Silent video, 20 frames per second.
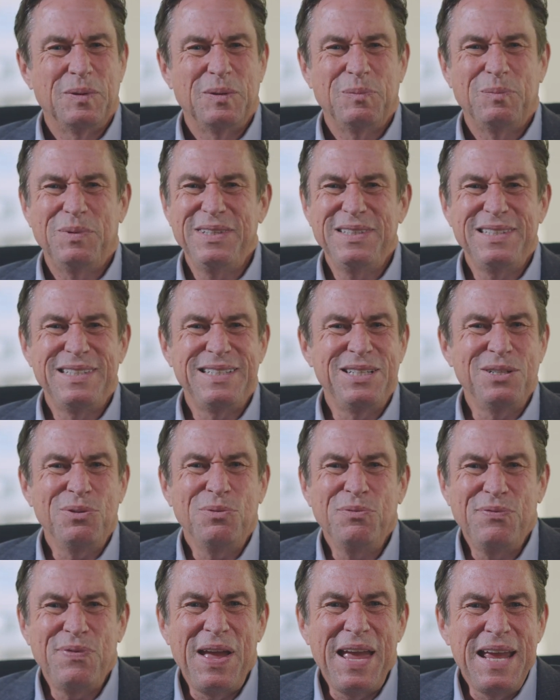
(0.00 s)
but it's
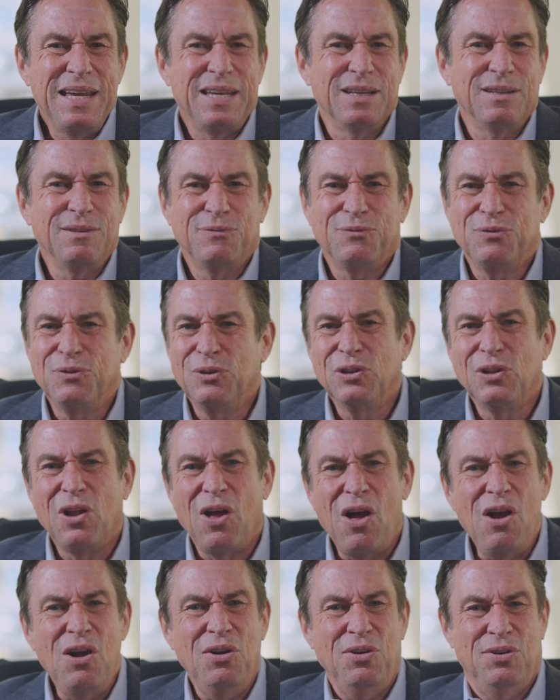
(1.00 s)
still vacant for
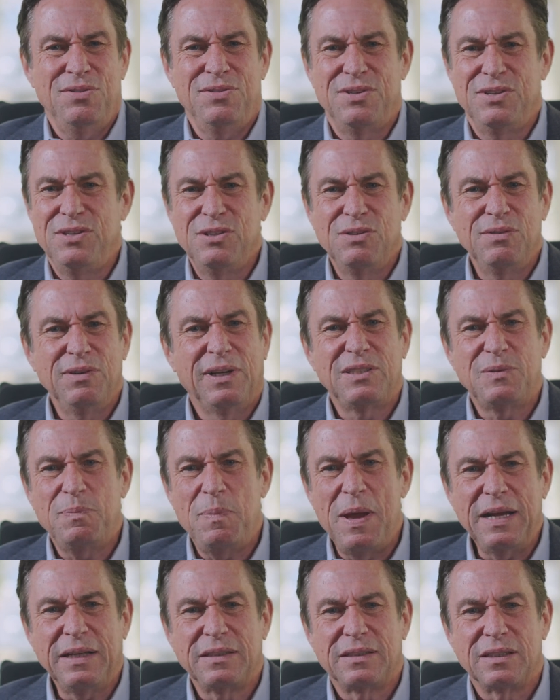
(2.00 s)
longer than you
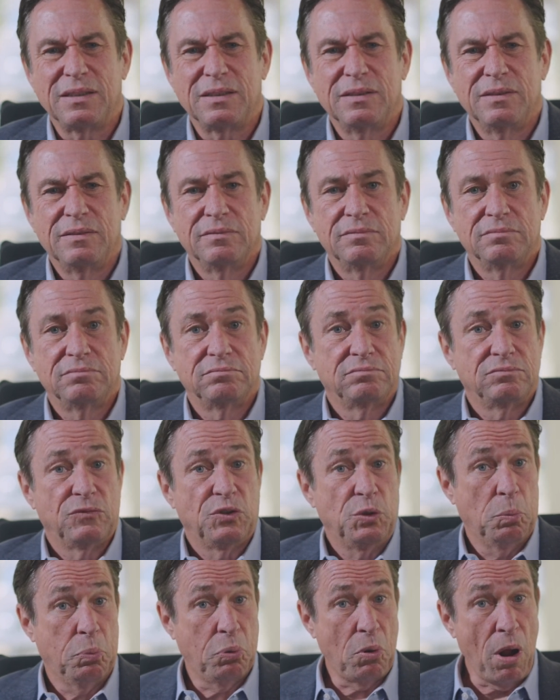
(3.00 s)
expected.
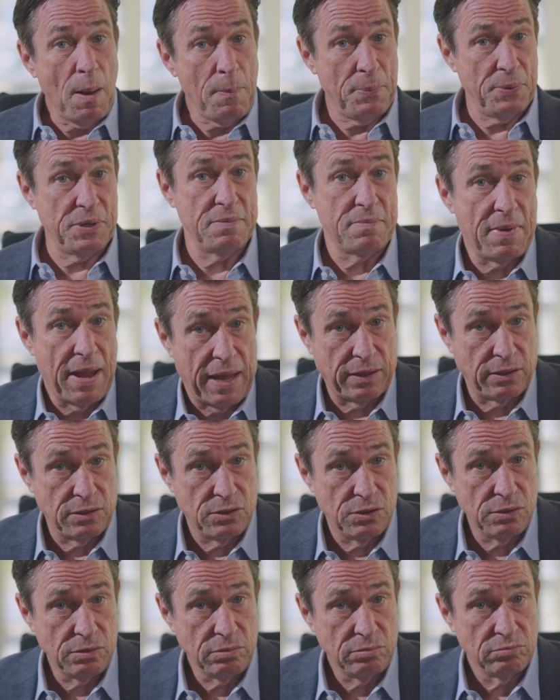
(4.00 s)
Your property
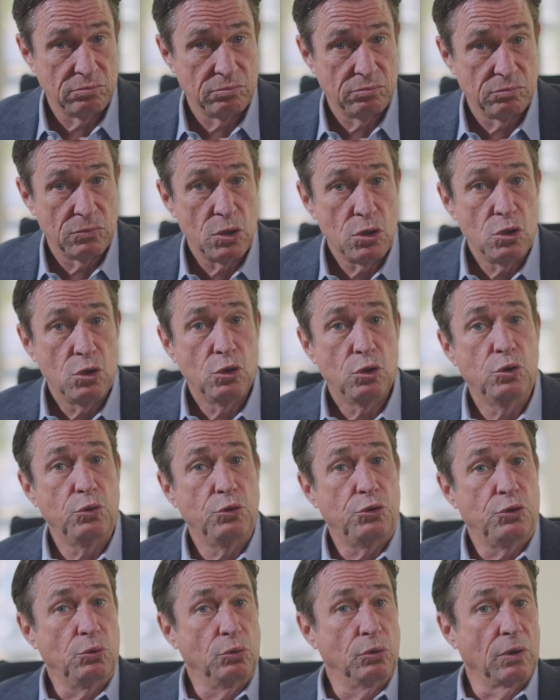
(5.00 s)
manager,
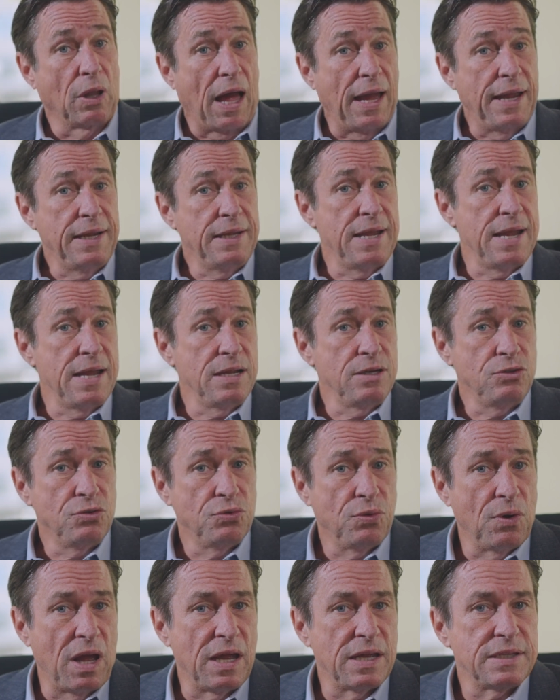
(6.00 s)
who you like and
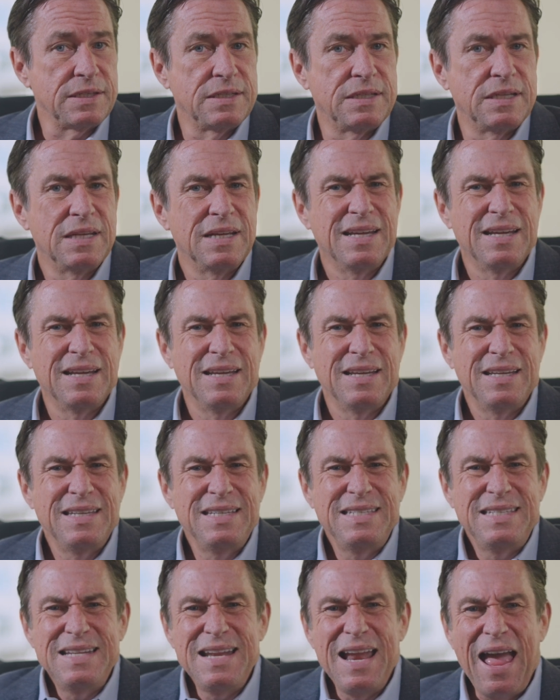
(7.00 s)
trust,
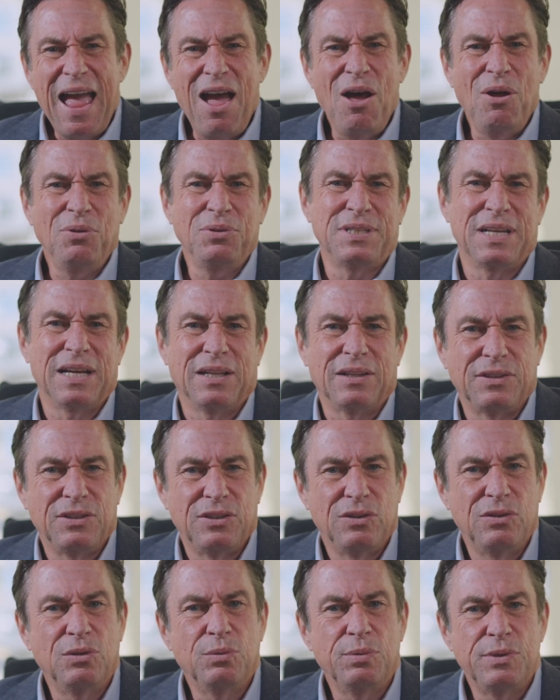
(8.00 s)
is now telling
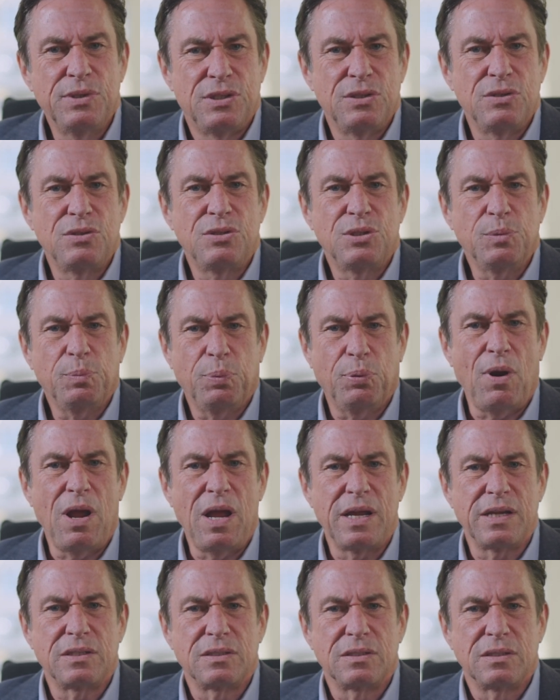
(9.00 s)
you to reduce the
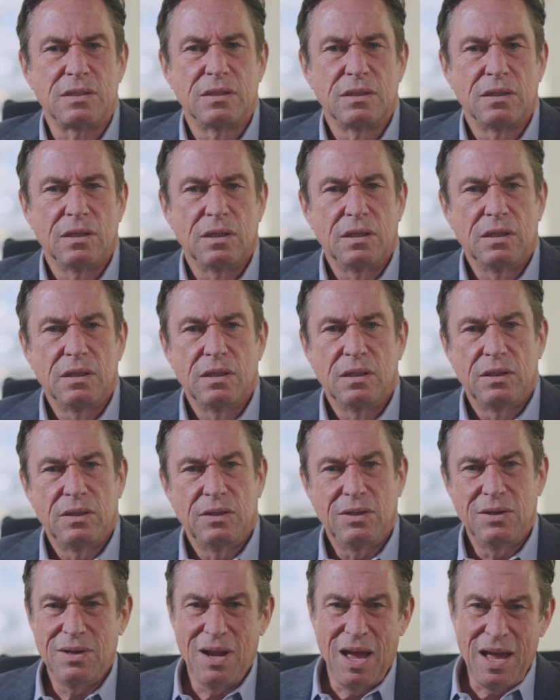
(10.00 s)
price.
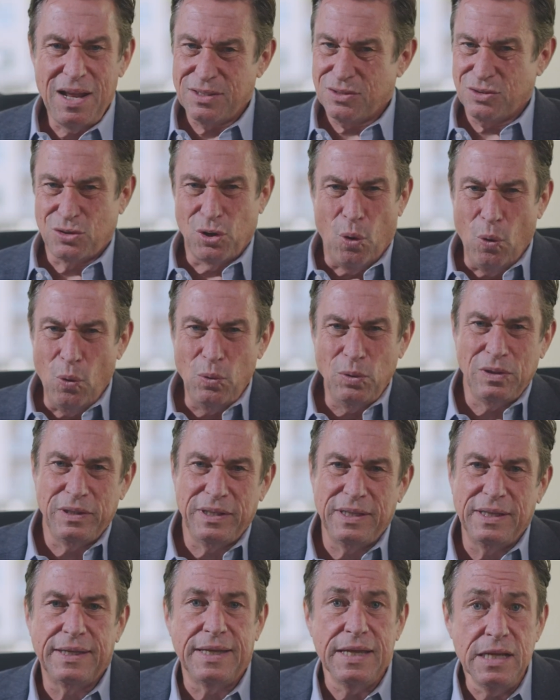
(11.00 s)
You're not
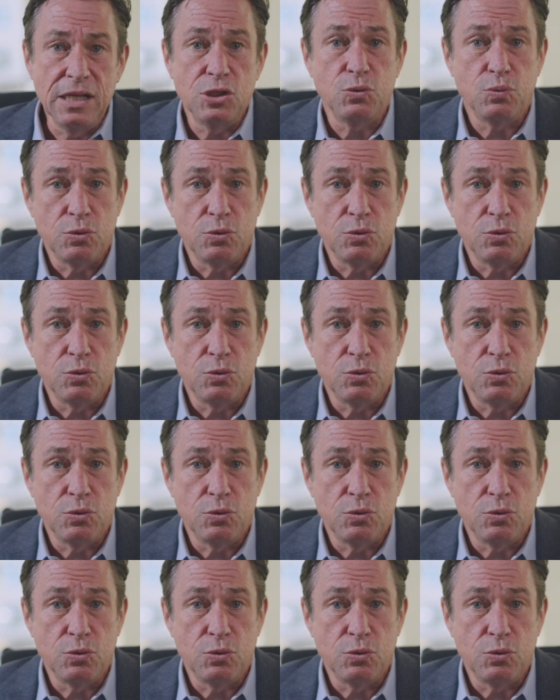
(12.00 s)
totally against